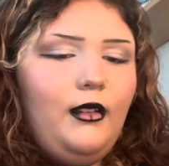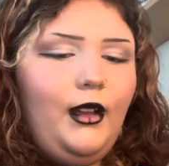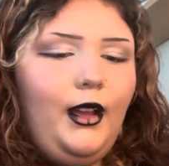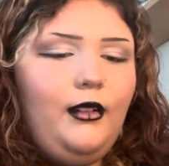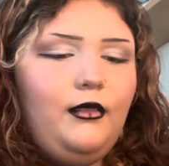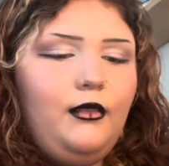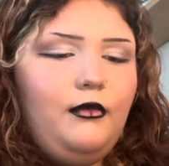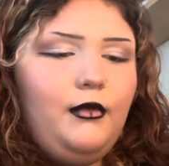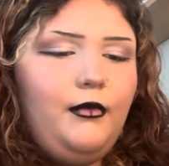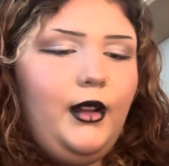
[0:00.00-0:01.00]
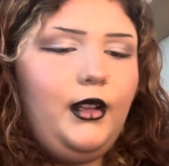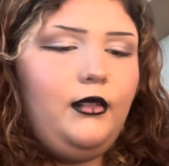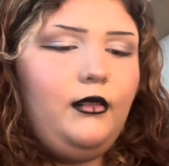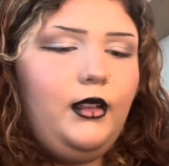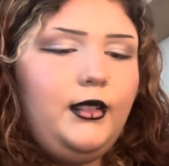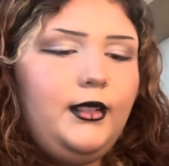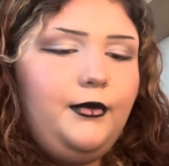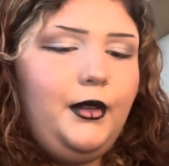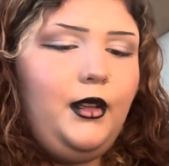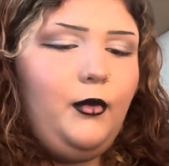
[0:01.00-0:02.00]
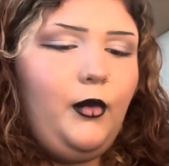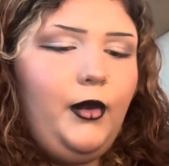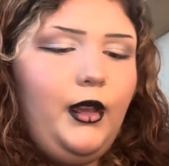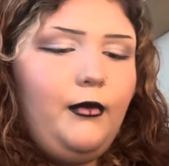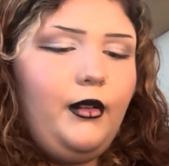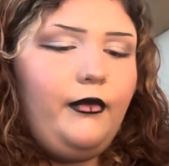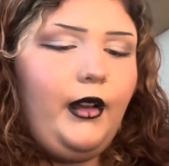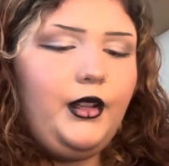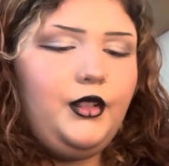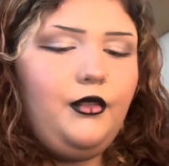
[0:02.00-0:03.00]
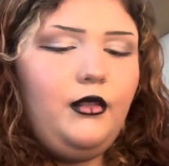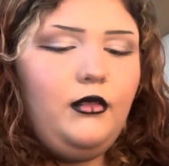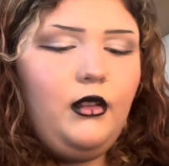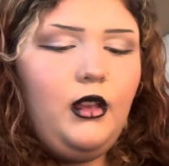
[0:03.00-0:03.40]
I don't know what brand. This is Beauty Moment and Professional.